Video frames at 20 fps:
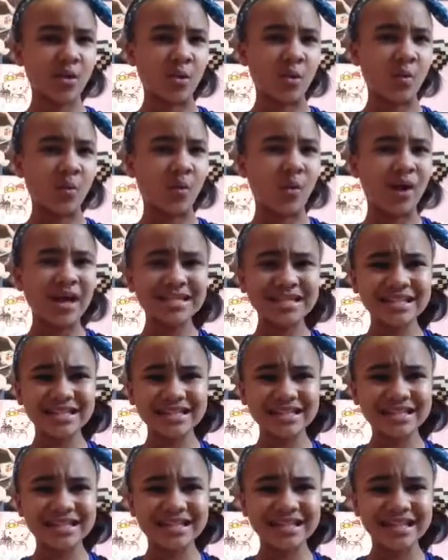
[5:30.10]
what?
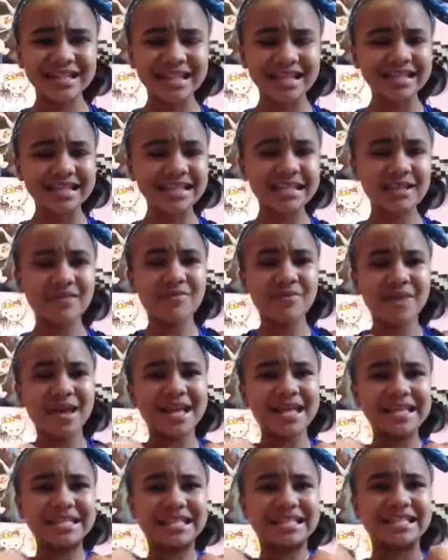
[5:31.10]
That doesn't even make
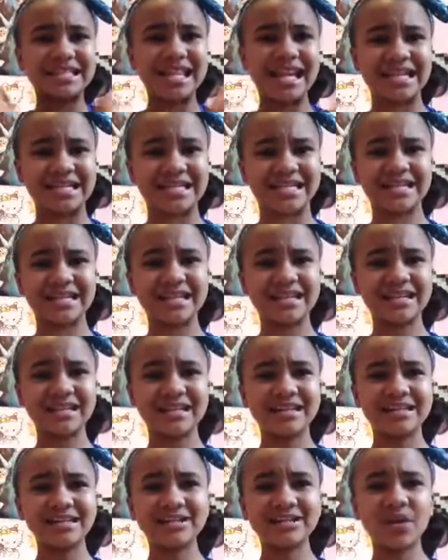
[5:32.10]
any sense.
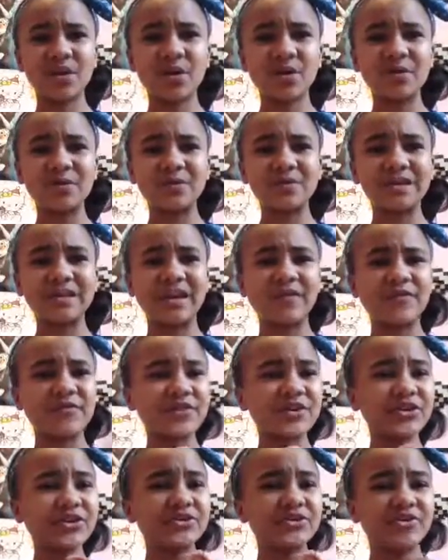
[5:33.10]
So, if
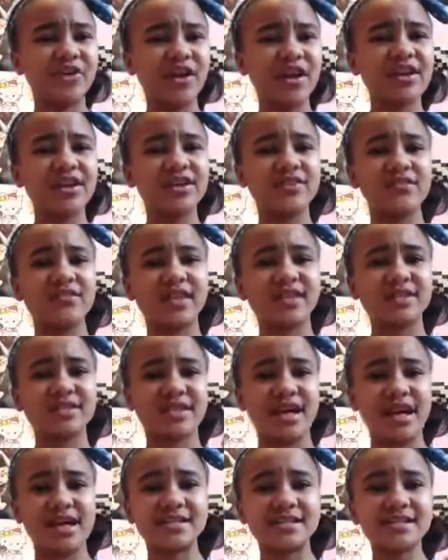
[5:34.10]
you're not in advanced
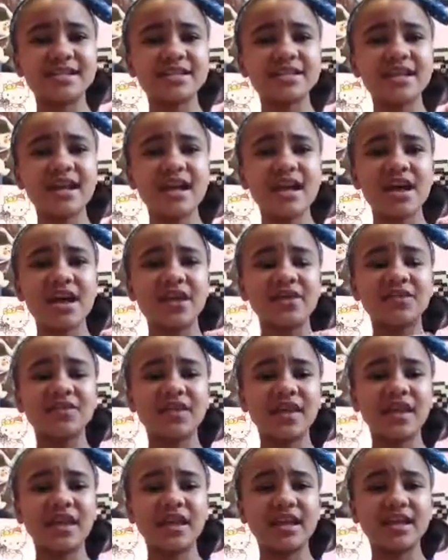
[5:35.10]
classes,
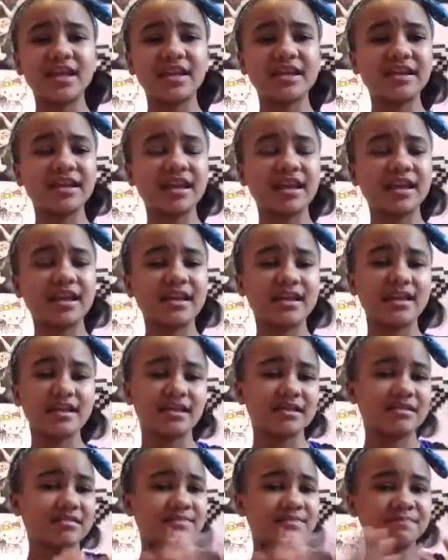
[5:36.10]
then, like,
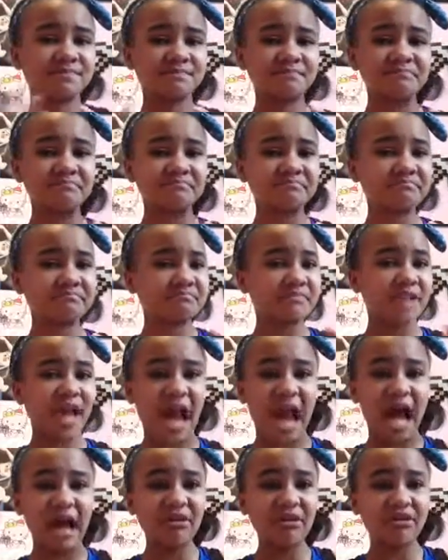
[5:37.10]

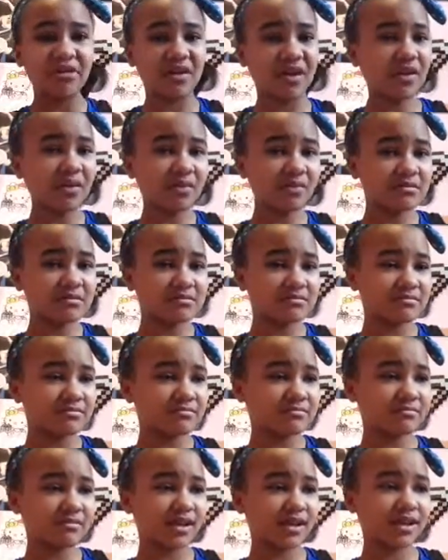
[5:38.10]
I don't know.
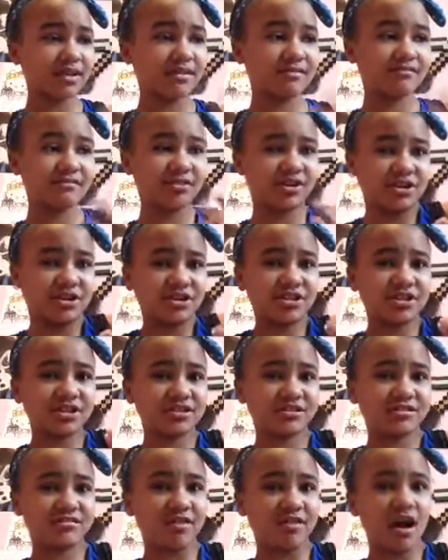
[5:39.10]
Like, you're
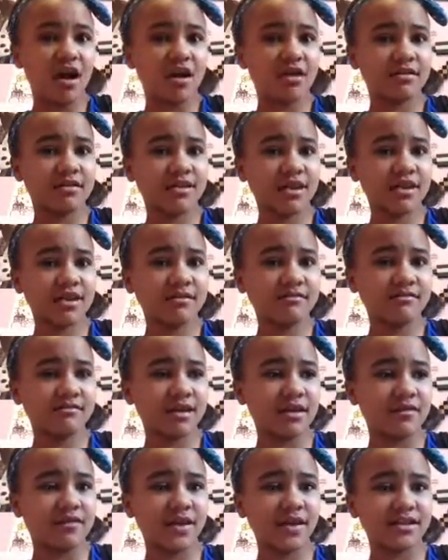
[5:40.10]
just not in
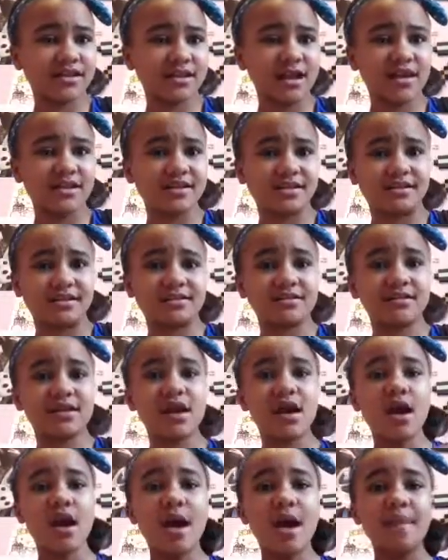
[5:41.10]
advanced classes.
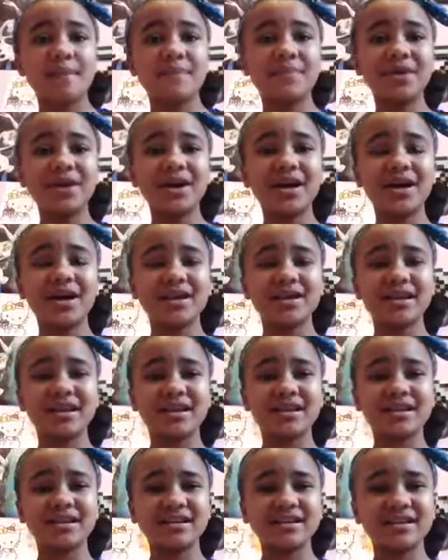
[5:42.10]
But,
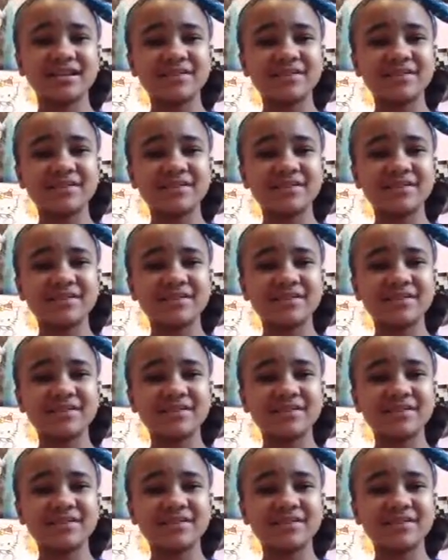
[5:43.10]
like,